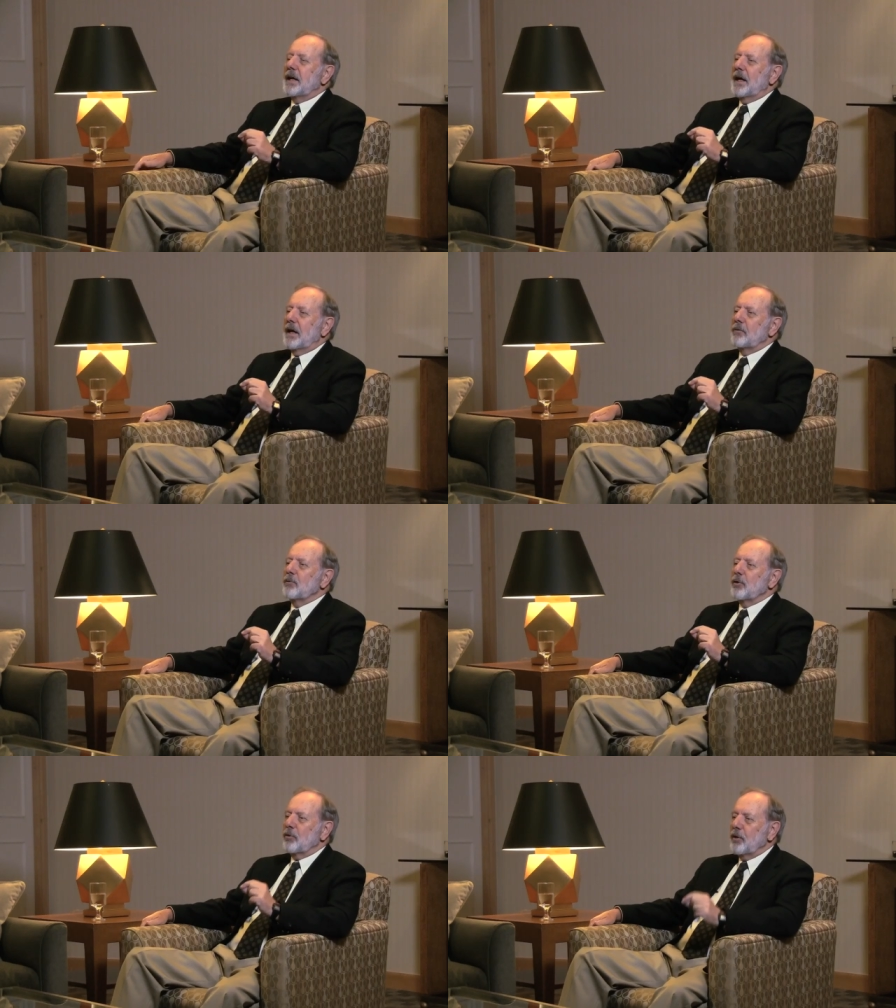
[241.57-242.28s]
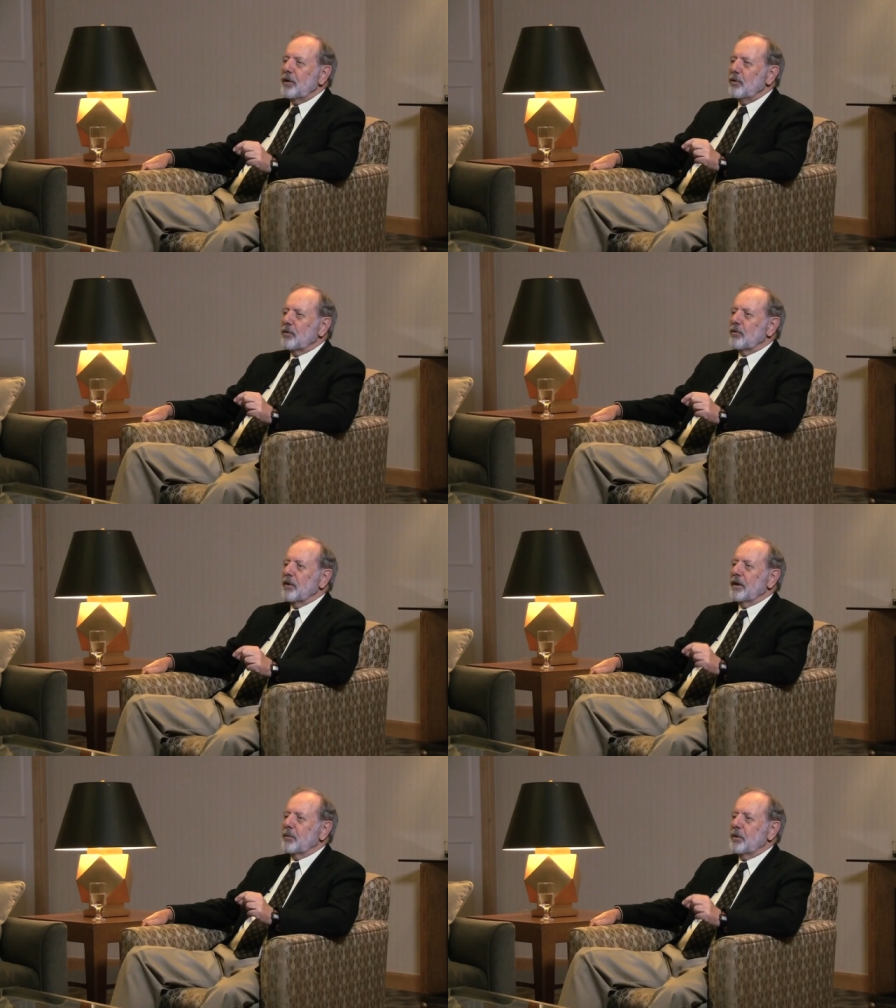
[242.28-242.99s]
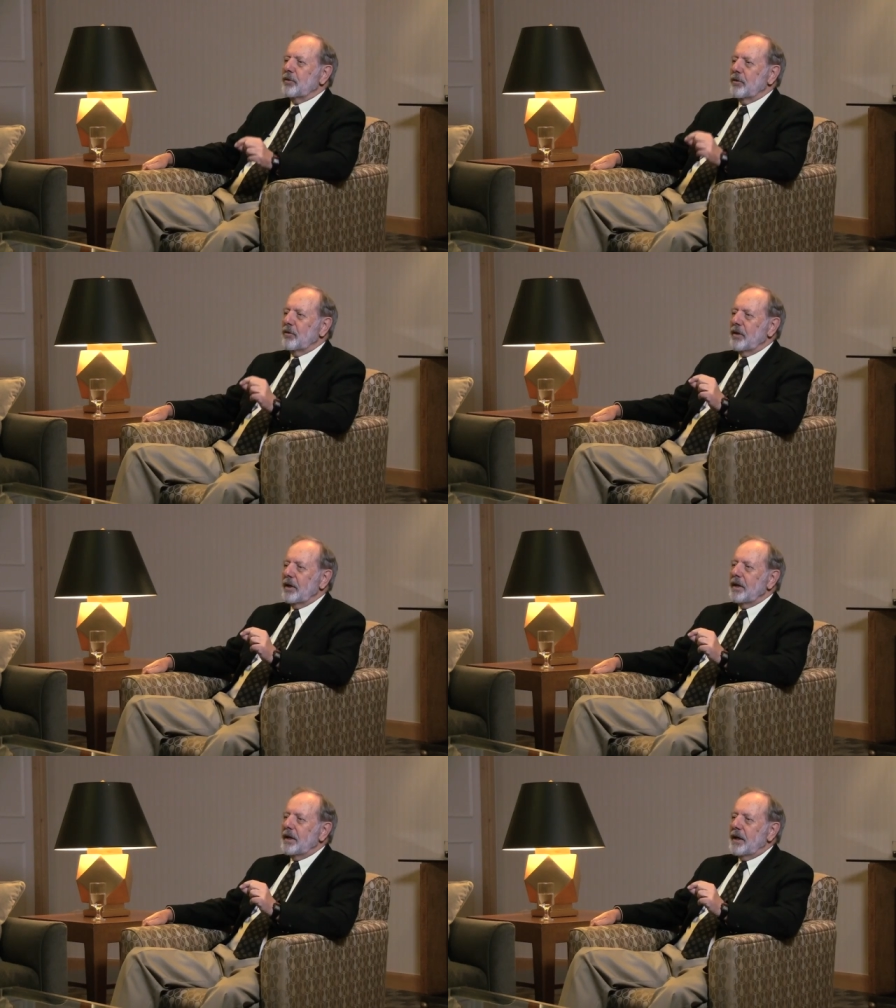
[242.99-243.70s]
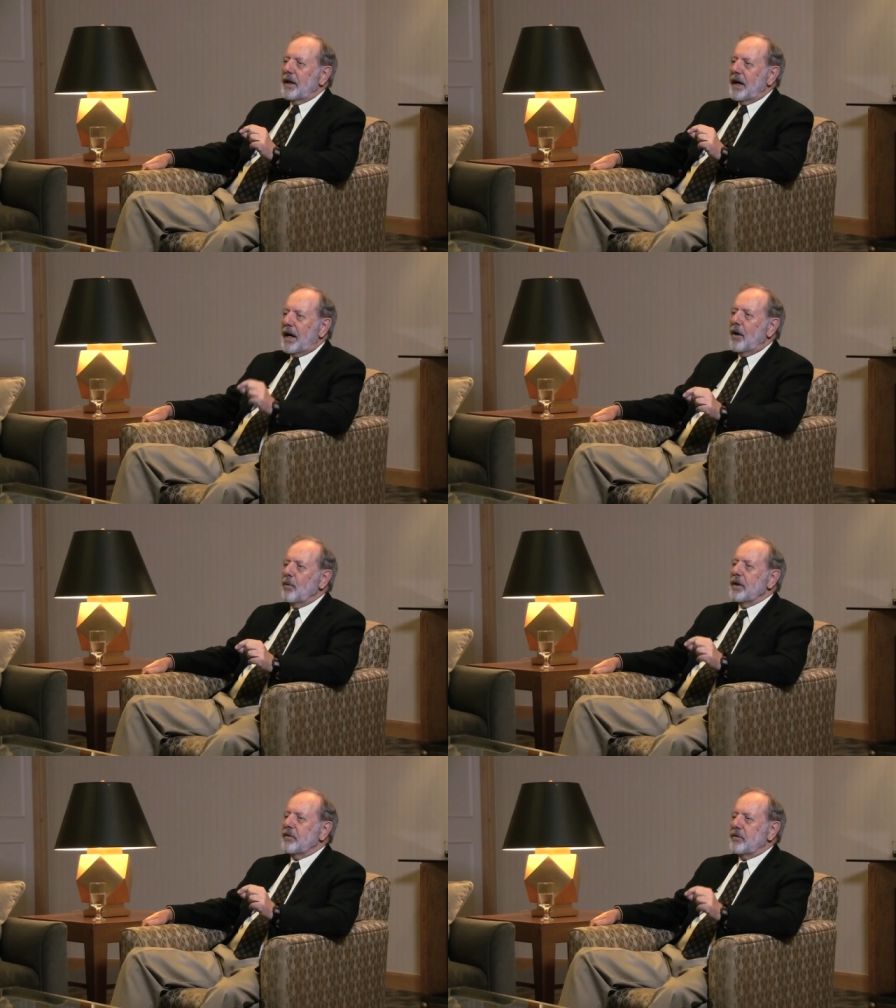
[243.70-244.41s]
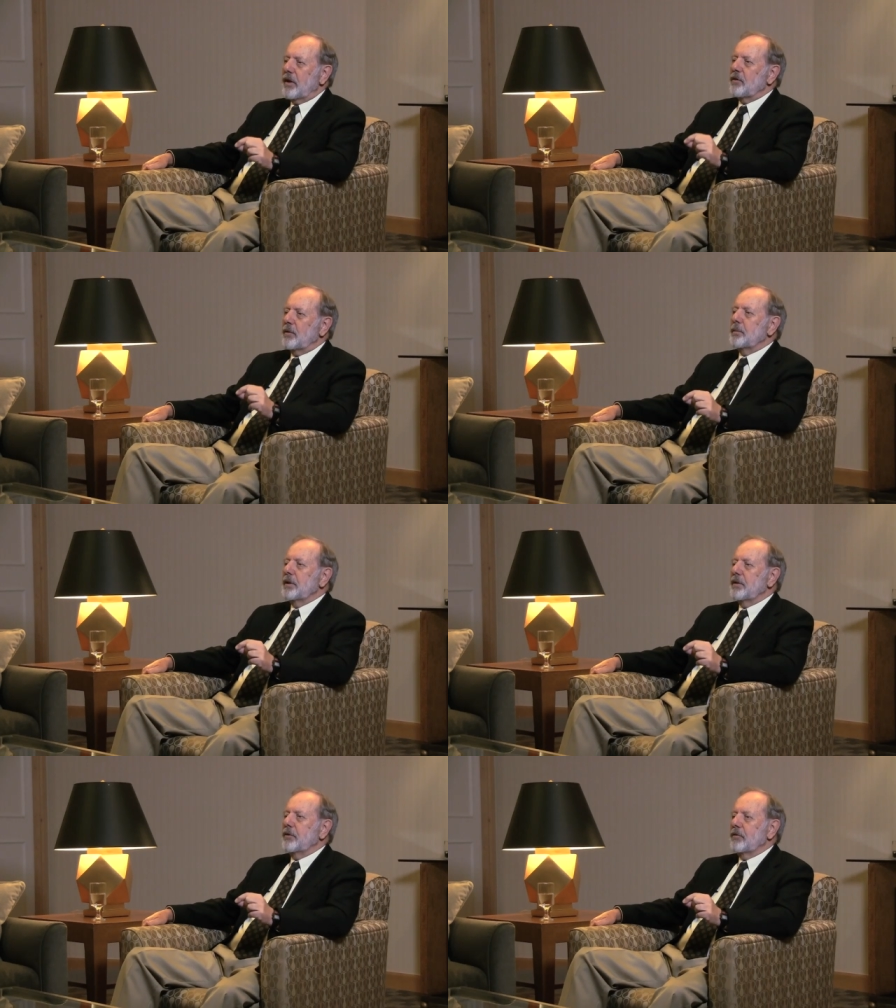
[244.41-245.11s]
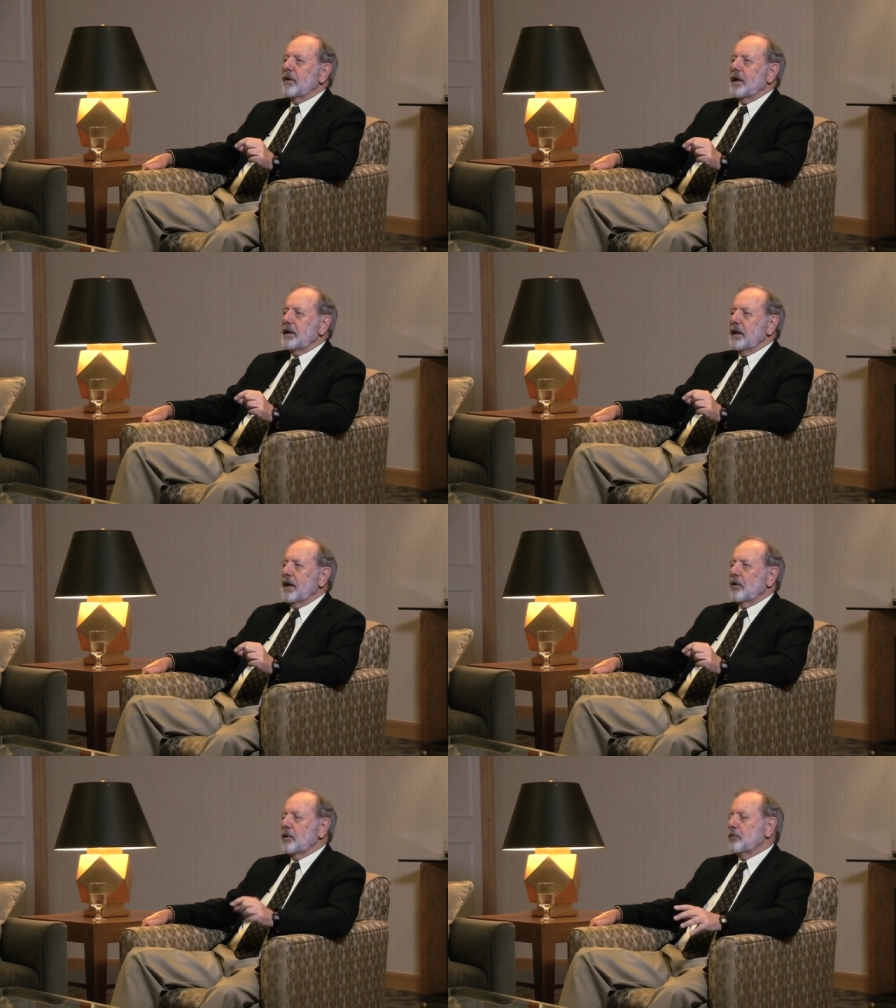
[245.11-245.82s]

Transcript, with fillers: and retrieval strength, which is how accessible is it right now?